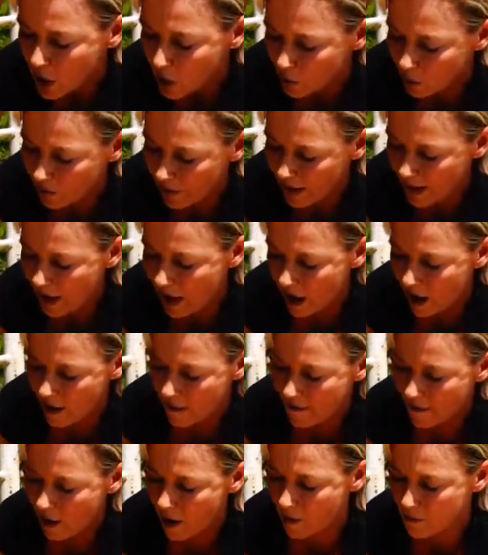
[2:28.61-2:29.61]
when they
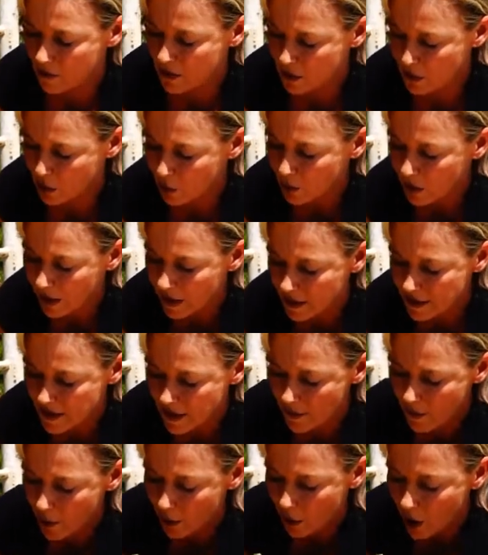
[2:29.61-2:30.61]
have students
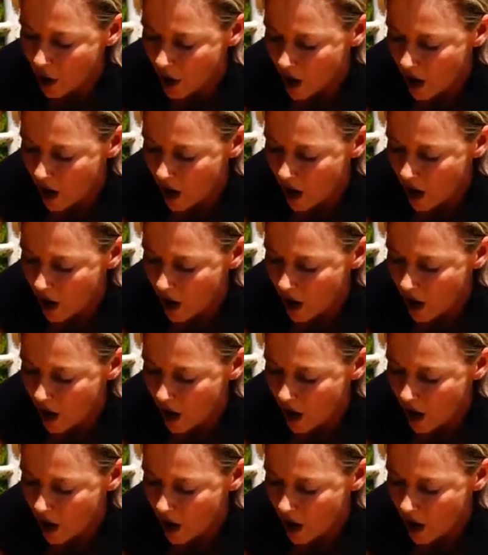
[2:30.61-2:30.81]
and they